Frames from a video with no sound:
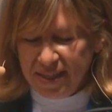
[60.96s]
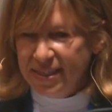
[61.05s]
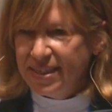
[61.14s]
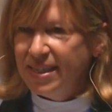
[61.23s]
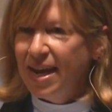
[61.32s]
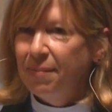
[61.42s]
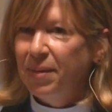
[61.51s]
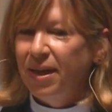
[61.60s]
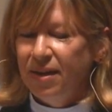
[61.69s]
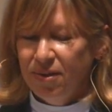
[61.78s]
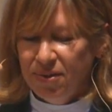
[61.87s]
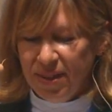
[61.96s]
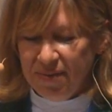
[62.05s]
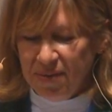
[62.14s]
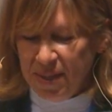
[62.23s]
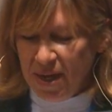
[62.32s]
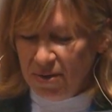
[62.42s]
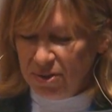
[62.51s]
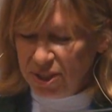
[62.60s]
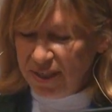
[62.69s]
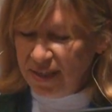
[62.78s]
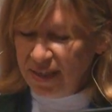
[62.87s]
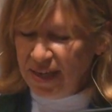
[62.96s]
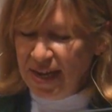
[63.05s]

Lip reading: the salmon who live in the ocean